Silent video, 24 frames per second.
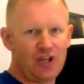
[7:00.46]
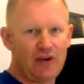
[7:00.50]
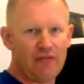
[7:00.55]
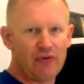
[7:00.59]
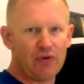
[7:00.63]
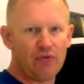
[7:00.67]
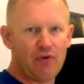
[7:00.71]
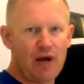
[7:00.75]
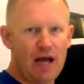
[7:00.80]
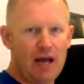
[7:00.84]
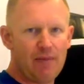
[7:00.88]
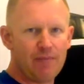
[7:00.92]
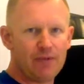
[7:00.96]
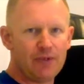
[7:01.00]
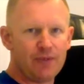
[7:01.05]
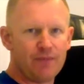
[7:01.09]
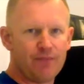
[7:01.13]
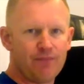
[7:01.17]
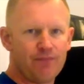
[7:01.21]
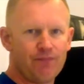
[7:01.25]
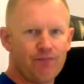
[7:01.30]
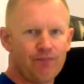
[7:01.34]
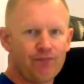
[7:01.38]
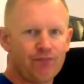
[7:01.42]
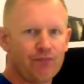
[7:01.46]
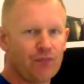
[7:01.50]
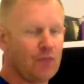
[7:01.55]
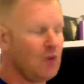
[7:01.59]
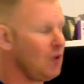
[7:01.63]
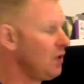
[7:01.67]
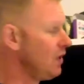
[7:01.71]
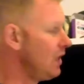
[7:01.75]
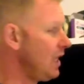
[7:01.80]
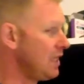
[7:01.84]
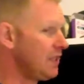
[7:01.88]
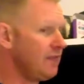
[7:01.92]
7 reps.
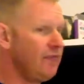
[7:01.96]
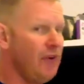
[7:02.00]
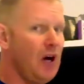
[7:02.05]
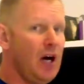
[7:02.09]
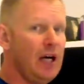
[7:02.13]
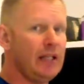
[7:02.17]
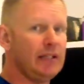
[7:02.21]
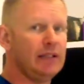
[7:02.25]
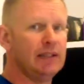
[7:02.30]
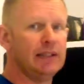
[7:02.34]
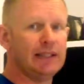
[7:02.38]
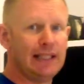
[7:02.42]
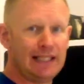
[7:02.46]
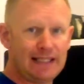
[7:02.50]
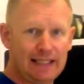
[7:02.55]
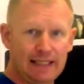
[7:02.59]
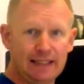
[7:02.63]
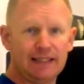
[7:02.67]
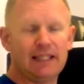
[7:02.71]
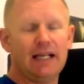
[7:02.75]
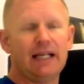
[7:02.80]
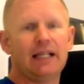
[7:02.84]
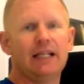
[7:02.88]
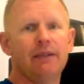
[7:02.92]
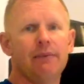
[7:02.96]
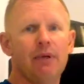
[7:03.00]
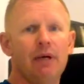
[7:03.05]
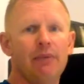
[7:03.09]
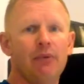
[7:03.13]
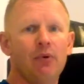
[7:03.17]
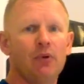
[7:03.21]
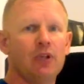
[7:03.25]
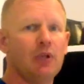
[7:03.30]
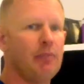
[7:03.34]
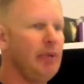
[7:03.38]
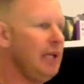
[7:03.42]
That's fine, that's exactly where
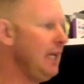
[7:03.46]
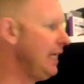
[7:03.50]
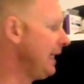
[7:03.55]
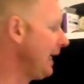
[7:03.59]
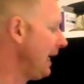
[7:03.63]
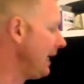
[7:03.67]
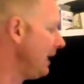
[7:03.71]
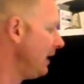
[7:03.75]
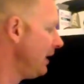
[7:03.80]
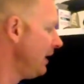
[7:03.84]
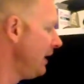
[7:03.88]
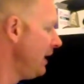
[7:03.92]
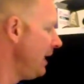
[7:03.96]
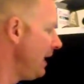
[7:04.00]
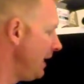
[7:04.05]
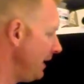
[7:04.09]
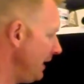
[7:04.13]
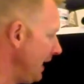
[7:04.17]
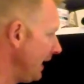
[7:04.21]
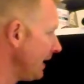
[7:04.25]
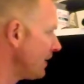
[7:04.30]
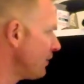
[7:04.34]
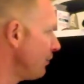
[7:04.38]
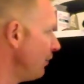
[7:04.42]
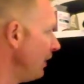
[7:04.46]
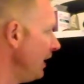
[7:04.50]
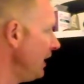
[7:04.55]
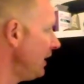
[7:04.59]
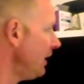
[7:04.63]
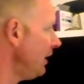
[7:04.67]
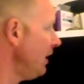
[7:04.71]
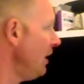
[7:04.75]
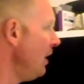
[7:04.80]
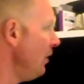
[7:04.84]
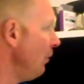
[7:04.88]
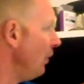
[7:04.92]
I want to be again. Next week,
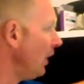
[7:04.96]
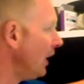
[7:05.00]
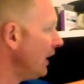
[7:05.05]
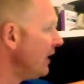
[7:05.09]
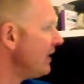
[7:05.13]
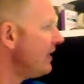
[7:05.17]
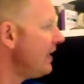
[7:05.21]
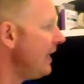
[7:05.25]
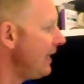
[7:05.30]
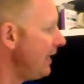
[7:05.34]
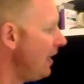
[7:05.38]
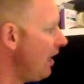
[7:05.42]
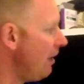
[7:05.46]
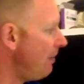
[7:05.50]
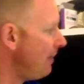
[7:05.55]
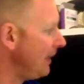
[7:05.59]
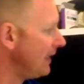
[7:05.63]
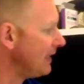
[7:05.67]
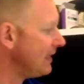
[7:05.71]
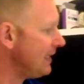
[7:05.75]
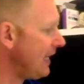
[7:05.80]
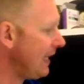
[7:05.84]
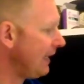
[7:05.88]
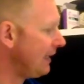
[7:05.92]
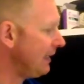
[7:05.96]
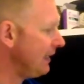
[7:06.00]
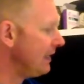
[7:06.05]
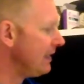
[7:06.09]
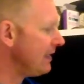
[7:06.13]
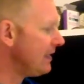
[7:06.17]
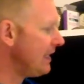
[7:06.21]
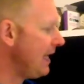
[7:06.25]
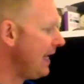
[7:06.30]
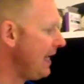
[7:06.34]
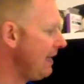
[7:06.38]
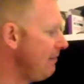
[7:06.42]
we're going to set it up exactly
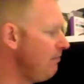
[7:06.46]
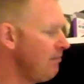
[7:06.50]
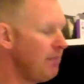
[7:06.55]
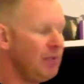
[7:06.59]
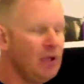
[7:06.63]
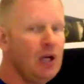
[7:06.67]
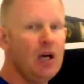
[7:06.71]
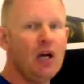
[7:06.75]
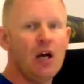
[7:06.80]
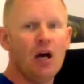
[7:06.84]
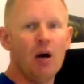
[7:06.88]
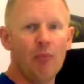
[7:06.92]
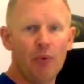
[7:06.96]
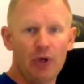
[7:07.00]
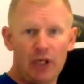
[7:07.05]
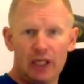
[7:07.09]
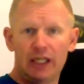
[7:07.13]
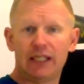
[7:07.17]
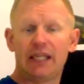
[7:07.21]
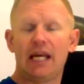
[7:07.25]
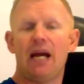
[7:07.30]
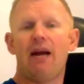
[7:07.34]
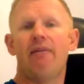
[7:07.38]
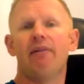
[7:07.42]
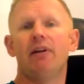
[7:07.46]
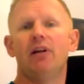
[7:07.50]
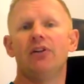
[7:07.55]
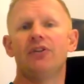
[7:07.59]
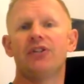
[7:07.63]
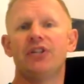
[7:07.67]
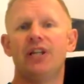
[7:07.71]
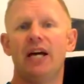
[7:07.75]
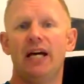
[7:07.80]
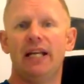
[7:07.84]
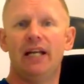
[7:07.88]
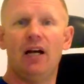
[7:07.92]
the same, and we're going to carry on
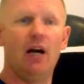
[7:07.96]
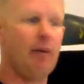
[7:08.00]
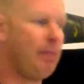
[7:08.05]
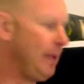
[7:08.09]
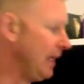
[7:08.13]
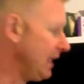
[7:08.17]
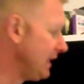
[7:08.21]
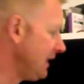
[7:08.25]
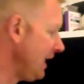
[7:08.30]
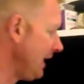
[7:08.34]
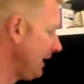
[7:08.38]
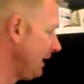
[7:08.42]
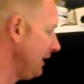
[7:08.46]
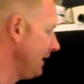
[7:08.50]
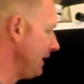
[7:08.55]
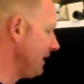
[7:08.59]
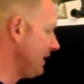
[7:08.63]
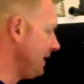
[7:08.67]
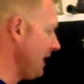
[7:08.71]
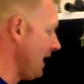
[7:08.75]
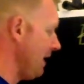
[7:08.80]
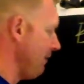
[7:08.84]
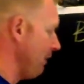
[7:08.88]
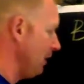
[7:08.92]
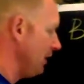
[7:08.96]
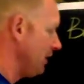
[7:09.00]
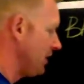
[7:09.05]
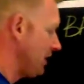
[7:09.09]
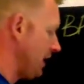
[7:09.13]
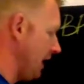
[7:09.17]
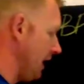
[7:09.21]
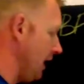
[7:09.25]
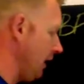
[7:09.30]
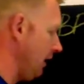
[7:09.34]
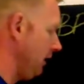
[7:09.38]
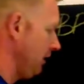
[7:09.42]
setting it up exactly the same
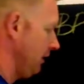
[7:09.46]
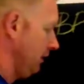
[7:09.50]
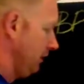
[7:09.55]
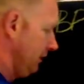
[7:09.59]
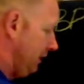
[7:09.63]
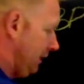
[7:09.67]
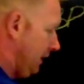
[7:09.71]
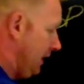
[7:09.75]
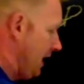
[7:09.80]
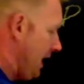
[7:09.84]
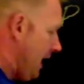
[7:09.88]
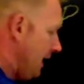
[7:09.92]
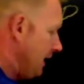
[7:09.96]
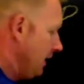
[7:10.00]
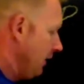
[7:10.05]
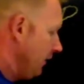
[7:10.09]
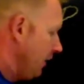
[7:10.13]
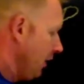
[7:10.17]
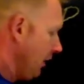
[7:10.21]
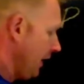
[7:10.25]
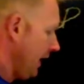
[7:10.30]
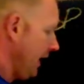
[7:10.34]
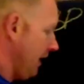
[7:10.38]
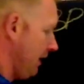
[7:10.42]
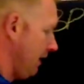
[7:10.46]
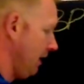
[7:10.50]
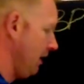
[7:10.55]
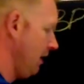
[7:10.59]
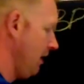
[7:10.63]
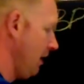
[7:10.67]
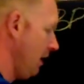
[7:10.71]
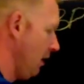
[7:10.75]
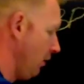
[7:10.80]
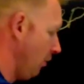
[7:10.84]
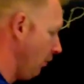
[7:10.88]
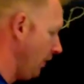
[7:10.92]
until, yeah, you got it,
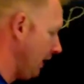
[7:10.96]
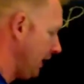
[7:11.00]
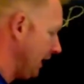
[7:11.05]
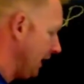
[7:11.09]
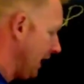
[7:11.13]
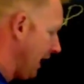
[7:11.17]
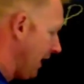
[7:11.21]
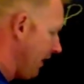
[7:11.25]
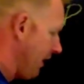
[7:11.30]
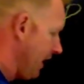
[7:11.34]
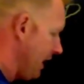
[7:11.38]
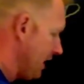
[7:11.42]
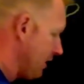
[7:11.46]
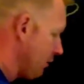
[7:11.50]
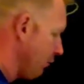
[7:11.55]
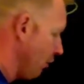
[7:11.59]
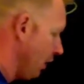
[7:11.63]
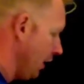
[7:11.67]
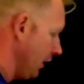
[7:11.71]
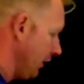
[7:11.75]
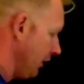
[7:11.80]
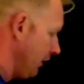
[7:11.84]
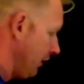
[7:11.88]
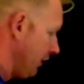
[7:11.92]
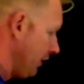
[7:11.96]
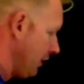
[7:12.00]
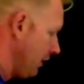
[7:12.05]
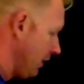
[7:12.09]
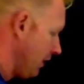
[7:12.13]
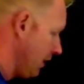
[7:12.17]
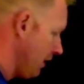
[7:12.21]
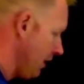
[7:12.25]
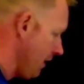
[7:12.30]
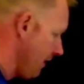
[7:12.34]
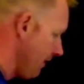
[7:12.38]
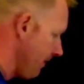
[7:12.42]
we can get this one
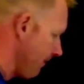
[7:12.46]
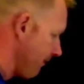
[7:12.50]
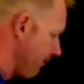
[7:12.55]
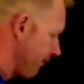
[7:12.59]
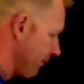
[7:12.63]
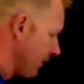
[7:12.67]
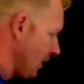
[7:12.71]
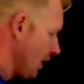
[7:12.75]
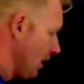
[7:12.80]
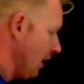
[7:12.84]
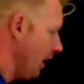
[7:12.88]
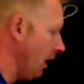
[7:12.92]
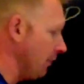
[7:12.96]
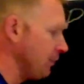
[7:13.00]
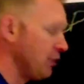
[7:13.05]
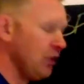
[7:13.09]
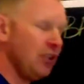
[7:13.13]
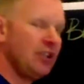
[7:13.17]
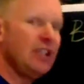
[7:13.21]
up to